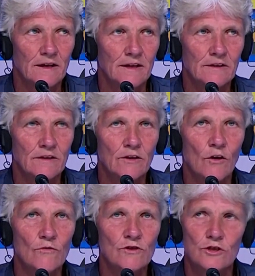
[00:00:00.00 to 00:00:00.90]
And
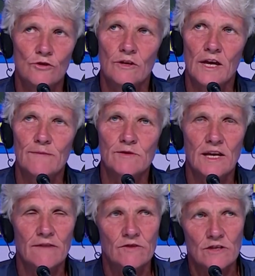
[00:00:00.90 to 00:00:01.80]
those two games
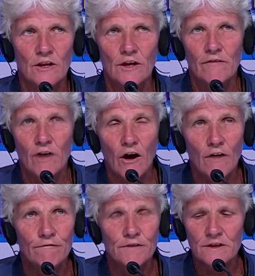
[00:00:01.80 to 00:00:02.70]
gave us a lot of
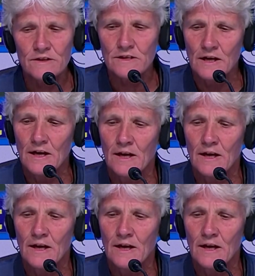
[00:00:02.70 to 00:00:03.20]
confidence.